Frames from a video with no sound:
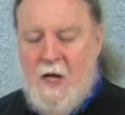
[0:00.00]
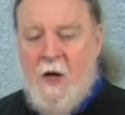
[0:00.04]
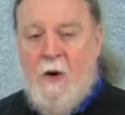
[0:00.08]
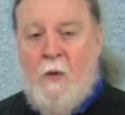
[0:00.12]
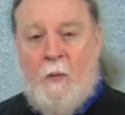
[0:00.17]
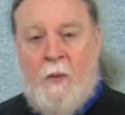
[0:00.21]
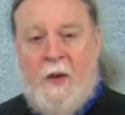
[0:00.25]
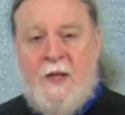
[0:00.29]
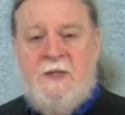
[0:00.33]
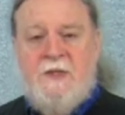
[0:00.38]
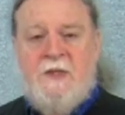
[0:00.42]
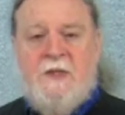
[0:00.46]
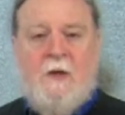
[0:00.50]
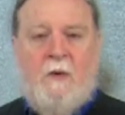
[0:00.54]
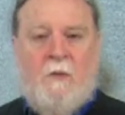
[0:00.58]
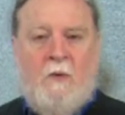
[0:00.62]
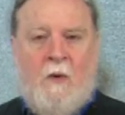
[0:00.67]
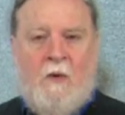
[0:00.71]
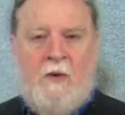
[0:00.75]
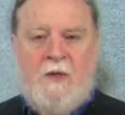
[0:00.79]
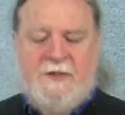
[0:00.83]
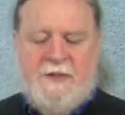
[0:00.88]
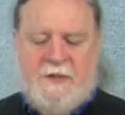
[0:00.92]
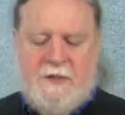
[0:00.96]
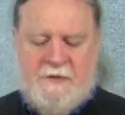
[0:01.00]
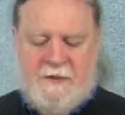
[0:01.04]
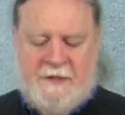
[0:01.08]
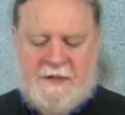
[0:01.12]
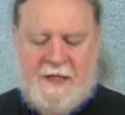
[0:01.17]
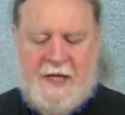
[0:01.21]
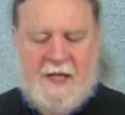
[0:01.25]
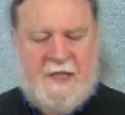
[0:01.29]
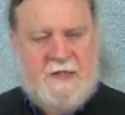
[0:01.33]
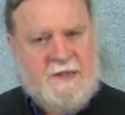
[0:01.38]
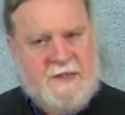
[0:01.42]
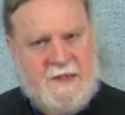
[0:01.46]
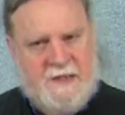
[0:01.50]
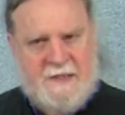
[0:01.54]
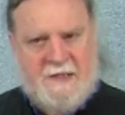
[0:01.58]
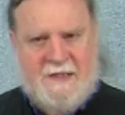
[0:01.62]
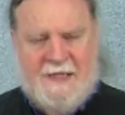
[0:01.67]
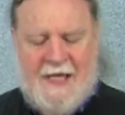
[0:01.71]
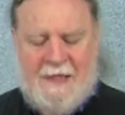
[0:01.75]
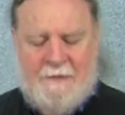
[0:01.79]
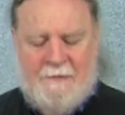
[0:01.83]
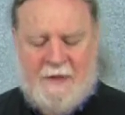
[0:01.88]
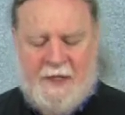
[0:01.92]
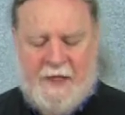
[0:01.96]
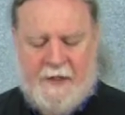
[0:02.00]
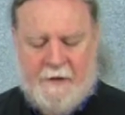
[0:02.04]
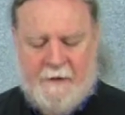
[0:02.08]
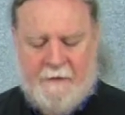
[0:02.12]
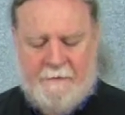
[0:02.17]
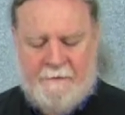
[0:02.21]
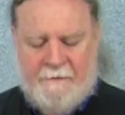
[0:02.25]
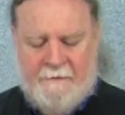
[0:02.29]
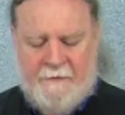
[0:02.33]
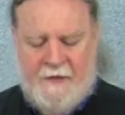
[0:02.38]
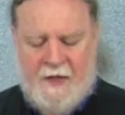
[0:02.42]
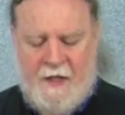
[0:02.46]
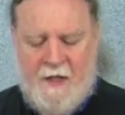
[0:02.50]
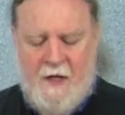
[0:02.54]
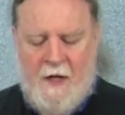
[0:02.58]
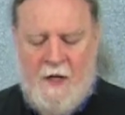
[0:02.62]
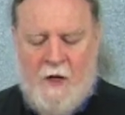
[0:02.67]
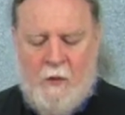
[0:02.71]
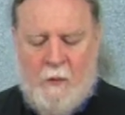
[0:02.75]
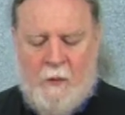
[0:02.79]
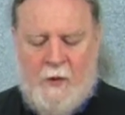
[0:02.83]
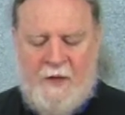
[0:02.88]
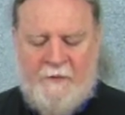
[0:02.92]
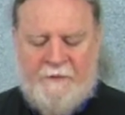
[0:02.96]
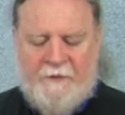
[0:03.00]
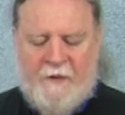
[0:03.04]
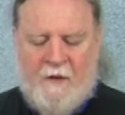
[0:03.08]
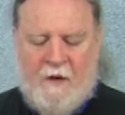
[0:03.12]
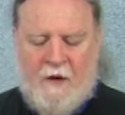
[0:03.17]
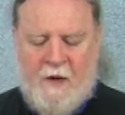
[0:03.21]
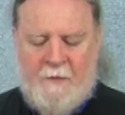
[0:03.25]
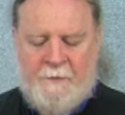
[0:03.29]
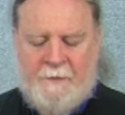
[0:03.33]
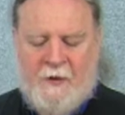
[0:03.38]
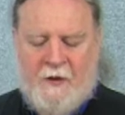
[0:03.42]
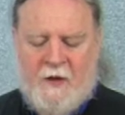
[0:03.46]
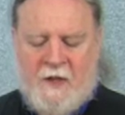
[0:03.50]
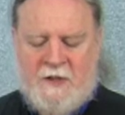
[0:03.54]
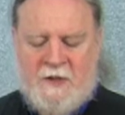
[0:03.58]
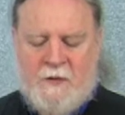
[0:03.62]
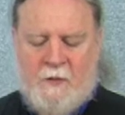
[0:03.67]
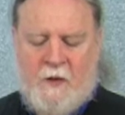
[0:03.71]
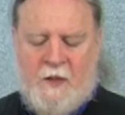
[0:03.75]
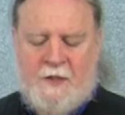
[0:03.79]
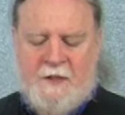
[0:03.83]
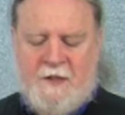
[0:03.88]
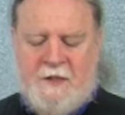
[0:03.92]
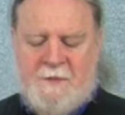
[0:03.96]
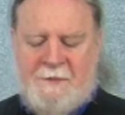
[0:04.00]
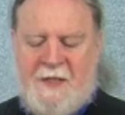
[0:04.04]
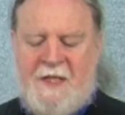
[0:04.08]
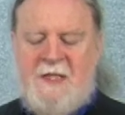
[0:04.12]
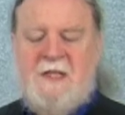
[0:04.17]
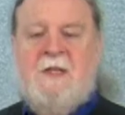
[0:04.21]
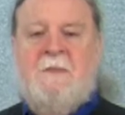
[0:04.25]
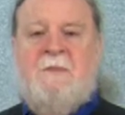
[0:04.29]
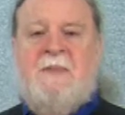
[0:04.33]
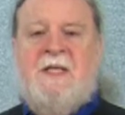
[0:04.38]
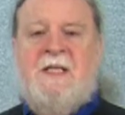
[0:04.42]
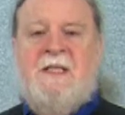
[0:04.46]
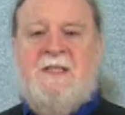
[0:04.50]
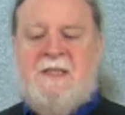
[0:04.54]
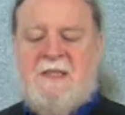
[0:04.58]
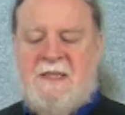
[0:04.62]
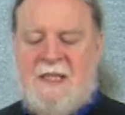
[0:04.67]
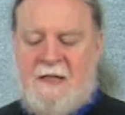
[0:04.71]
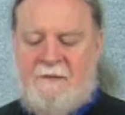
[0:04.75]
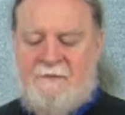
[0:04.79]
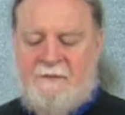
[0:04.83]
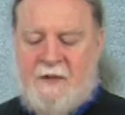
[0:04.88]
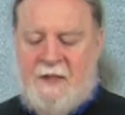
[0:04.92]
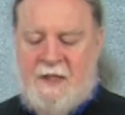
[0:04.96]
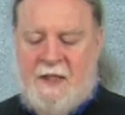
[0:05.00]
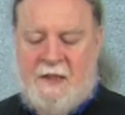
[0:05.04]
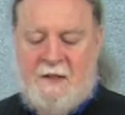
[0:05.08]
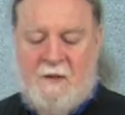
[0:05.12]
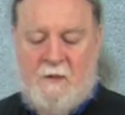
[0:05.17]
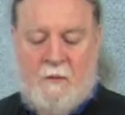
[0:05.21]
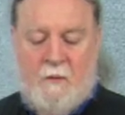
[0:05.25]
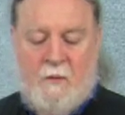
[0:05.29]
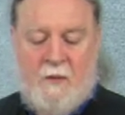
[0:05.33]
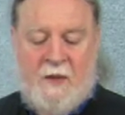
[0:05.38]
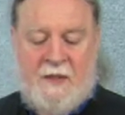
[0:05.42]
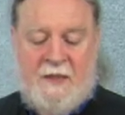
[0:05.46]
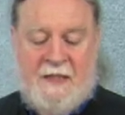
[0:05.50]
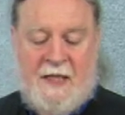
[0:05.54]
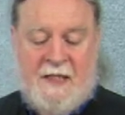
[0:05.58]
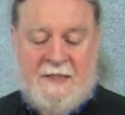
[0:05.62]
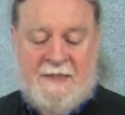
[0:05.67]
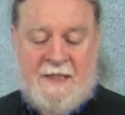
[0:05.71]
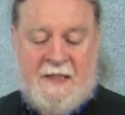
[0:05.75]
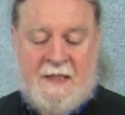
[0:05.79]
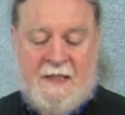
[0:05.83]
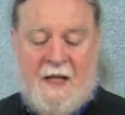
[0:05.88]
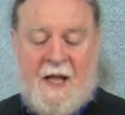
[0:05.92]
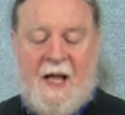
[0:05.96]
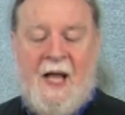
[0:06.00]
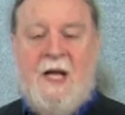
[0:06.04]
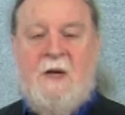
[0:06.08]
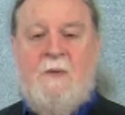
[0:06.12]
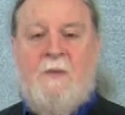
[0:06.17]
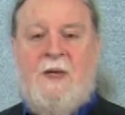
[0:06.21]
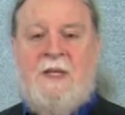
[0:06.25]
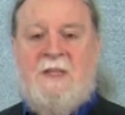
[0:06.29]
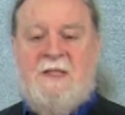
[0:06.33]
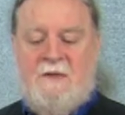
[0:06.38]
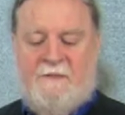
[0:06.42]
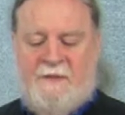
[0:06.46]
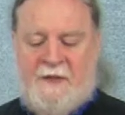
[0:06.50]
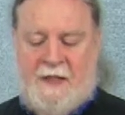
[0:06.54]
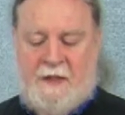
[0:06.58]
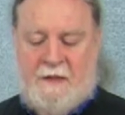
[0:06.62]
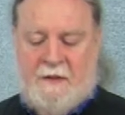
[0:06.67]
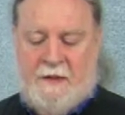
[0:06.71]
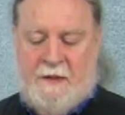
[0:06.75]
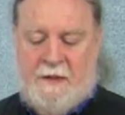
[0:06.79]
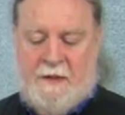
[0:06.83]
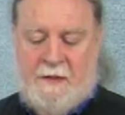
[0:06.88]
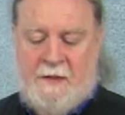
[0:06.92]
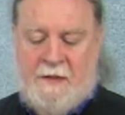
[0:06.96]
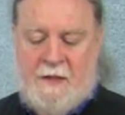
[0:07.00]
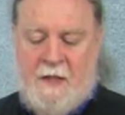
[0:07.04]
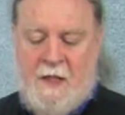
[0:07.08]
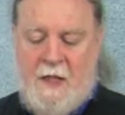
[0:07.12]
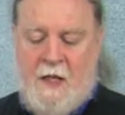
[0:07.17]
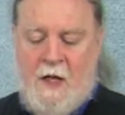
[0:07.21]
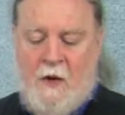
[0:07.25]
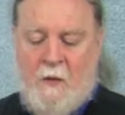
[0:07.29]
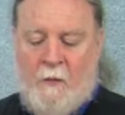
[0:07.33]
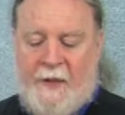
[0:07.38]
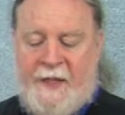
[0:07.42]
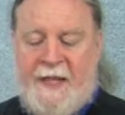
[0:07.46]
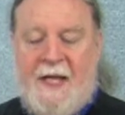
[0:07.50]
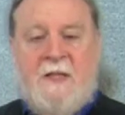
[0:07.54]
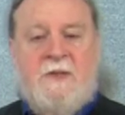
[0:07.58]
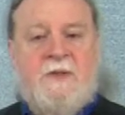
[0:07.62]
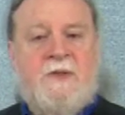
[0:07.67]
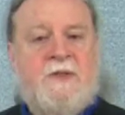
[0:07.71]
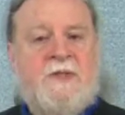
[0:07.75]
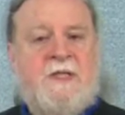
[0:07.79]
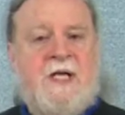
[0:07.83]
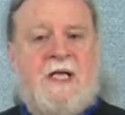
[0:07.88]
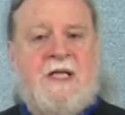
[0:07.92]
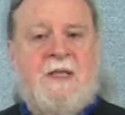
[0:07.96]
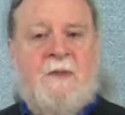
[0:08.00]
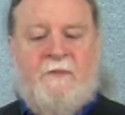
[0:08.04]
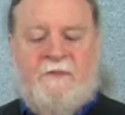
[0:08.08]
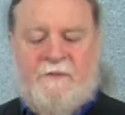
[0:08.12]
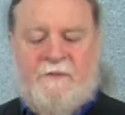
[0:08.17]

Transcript: Winslow also says the same letter we, for our parts, walk as peaceably and safely in the wood as in the highways of England. We entertain them